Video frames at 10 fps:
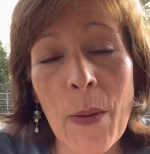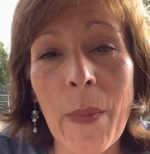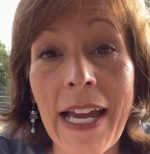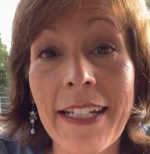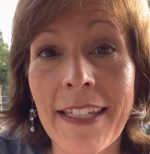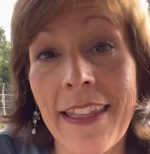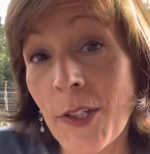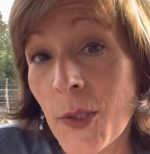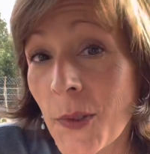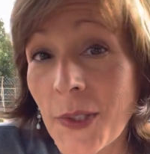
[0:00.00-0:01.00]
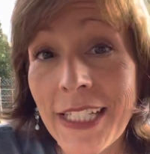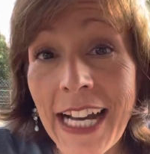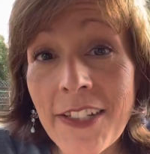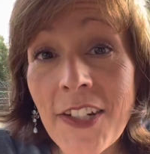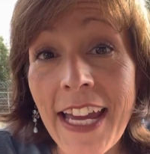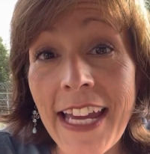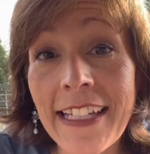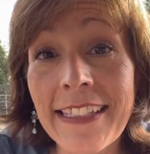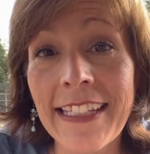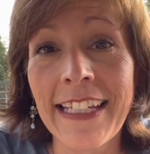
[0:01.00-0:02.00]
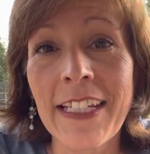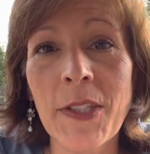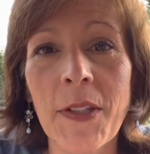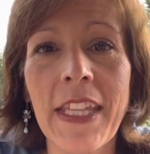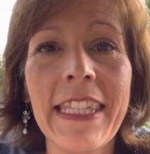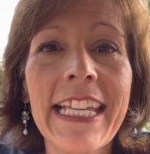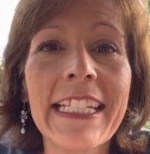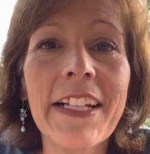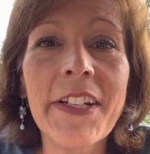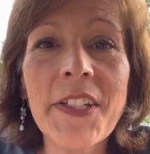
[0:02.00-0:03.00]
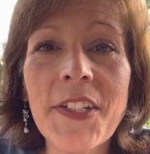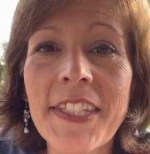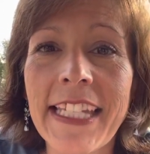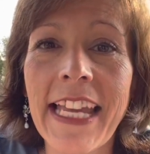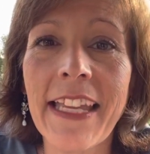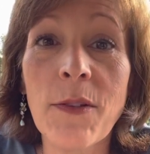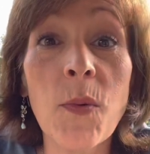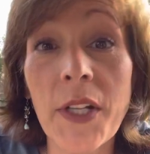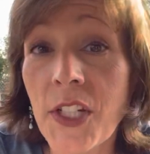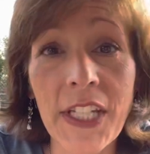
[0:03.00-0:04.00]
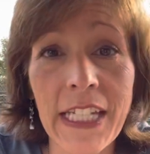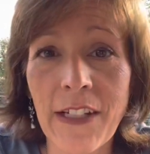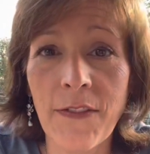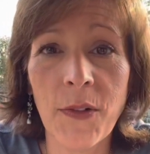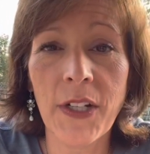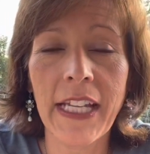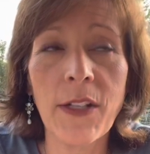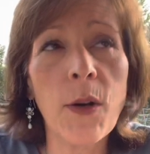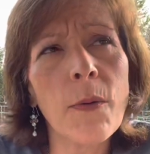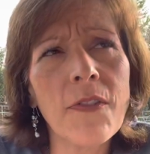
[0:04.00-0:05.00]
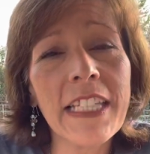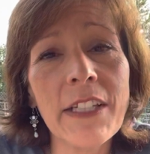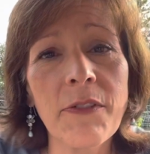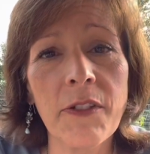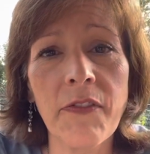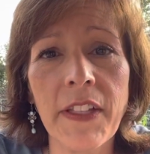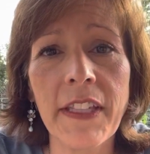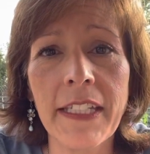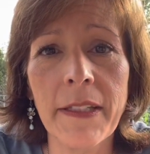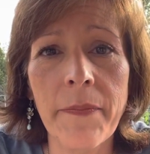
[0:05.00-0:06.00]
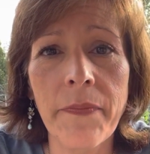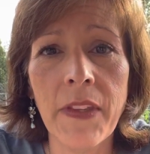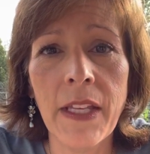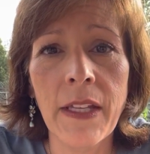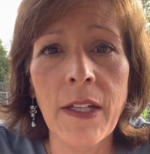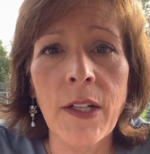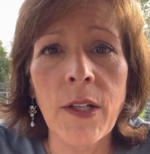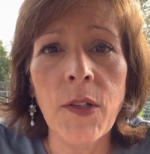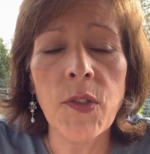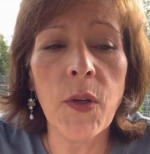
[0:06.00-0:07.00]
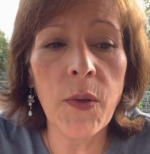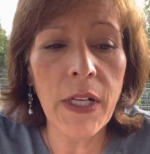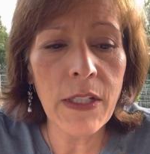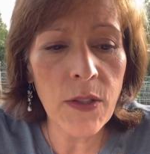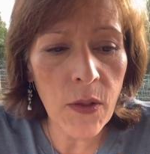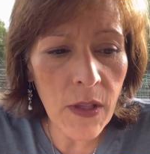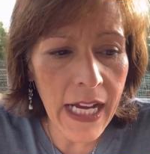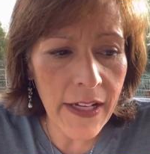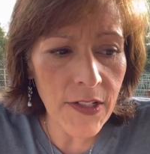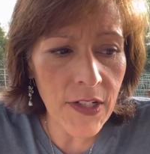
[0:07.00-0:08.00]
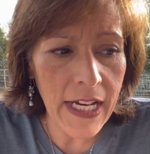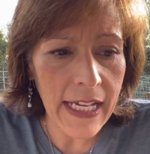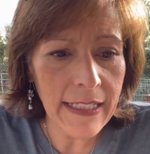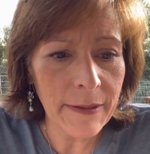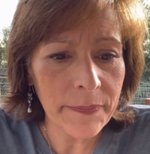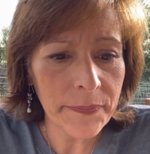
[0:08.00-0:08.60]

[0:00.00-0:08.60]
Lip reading: back to their soul's contracts, so that they can understand what you're here for and hopefully fulfill it. So a soul contract,